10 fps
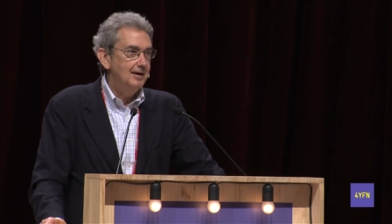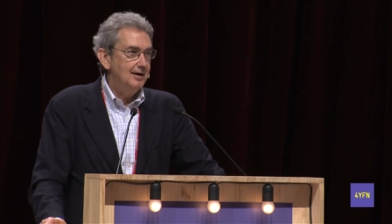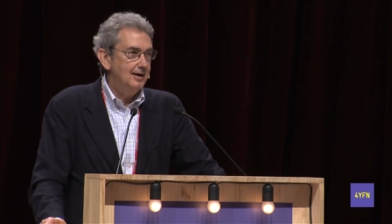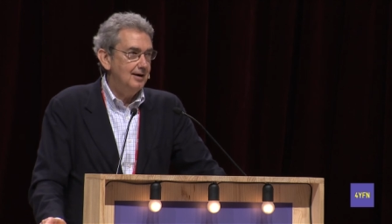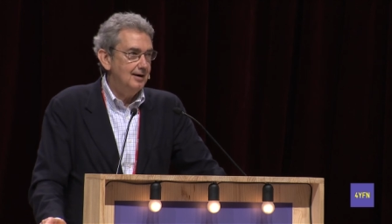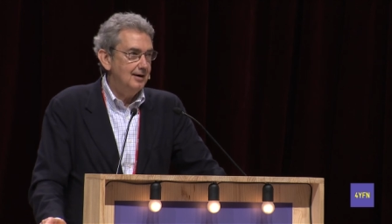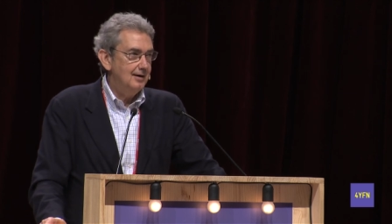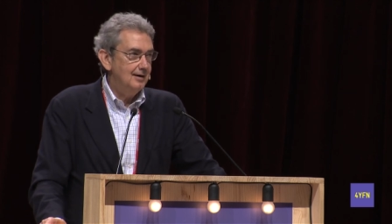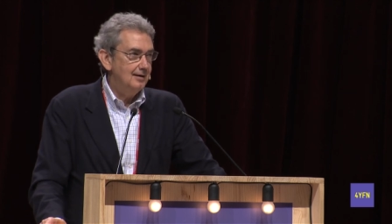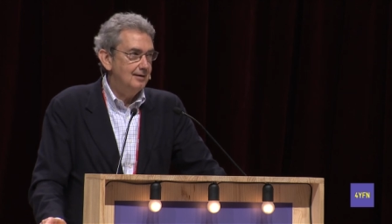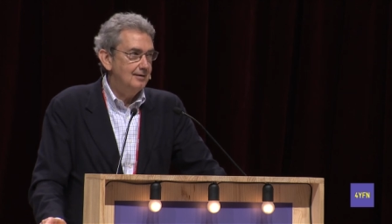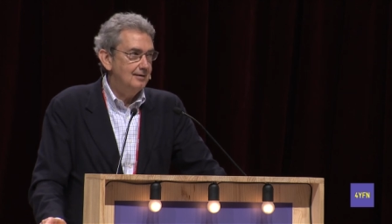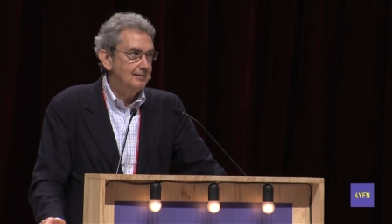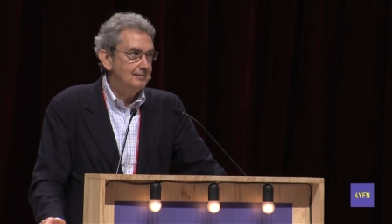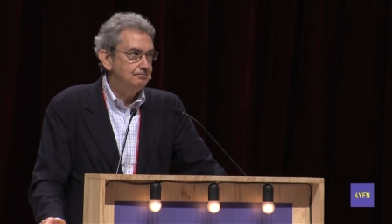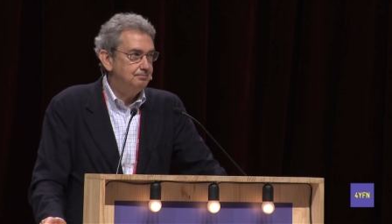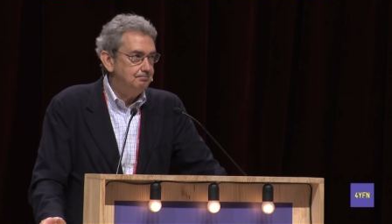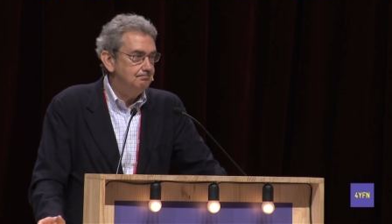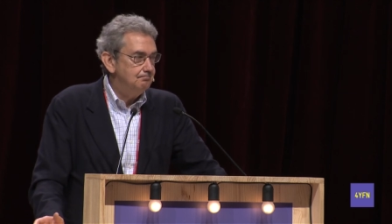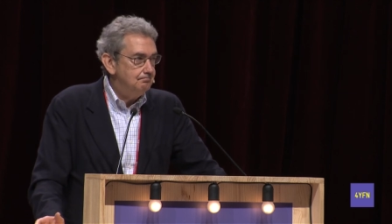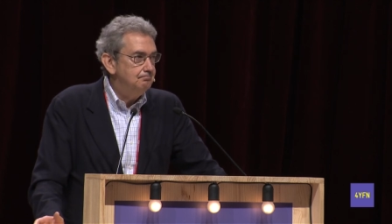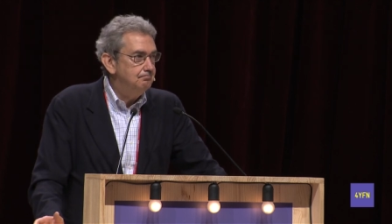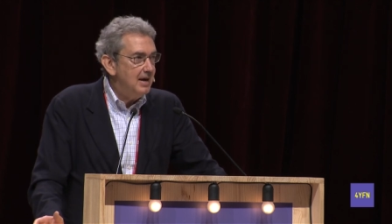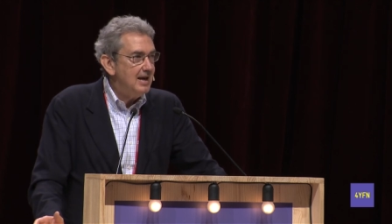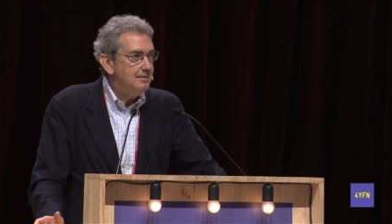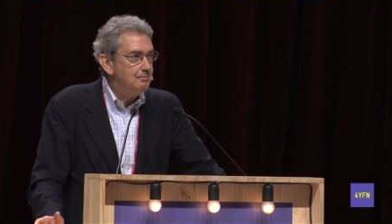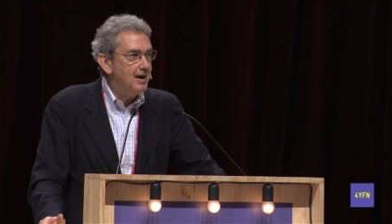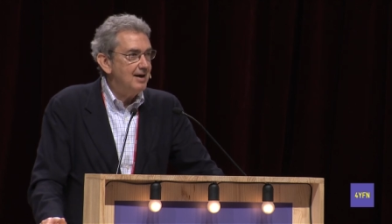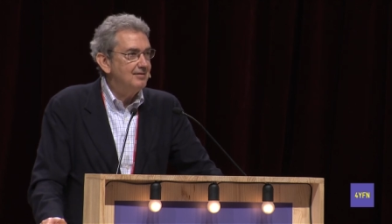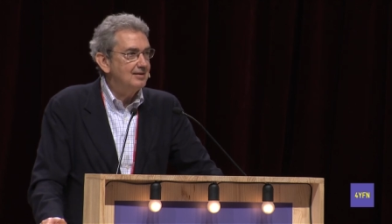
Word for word: uh, many brave